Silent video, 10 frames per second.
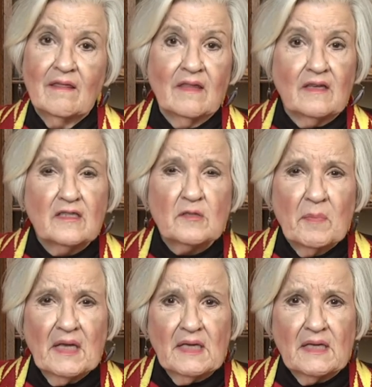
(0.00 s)
These
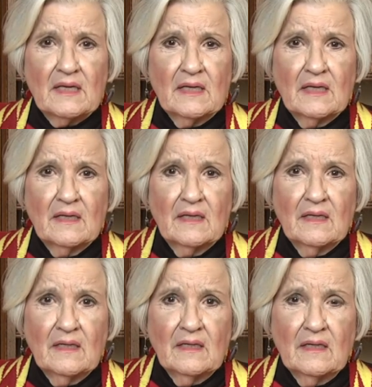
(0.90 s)
speak,
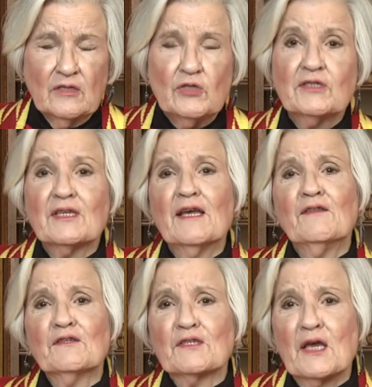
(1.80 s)
she
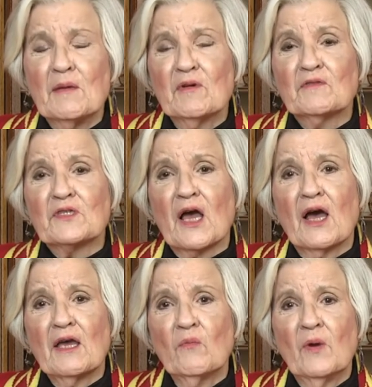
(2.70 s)
said the same of
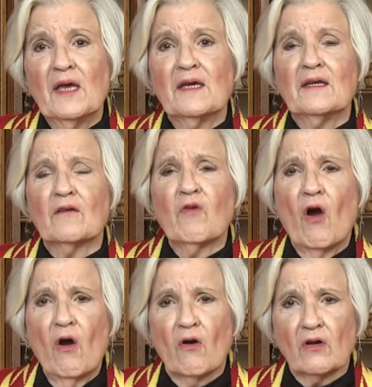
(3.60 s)
sighing wind, of
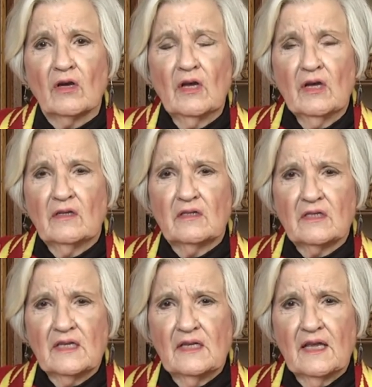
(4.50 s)
hawk
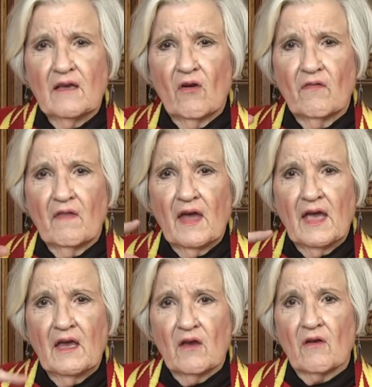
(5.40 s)
descending on the
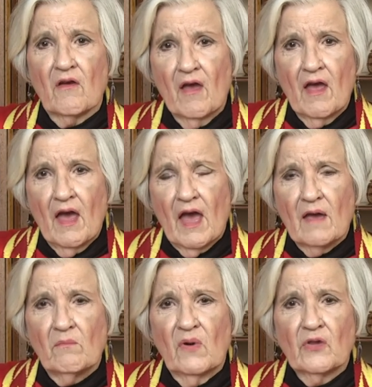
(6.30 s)
hair,
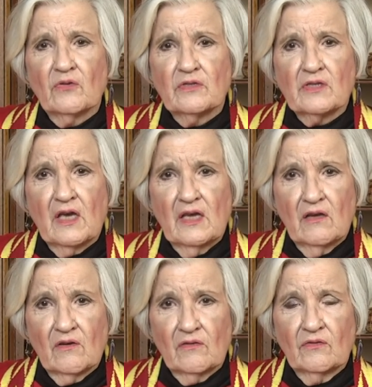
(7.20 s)
and mother's
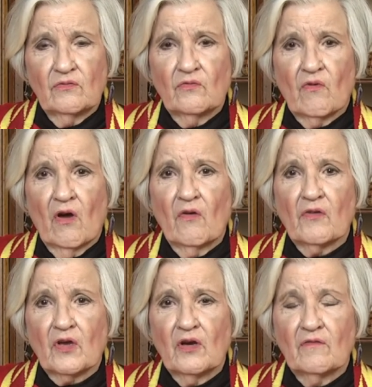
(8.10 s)
care to draw
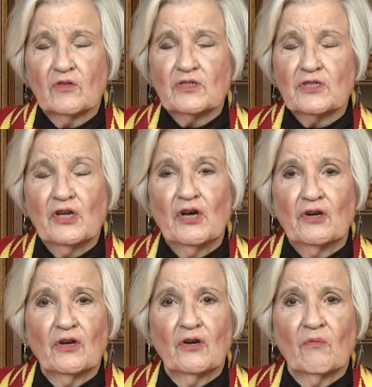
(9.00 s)
the cover
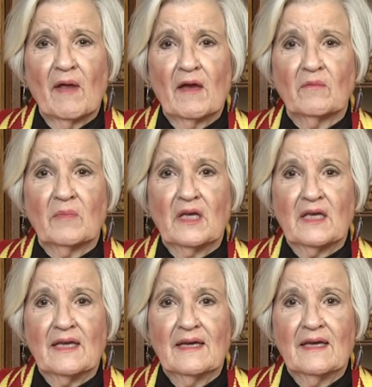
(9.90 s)
snug around me,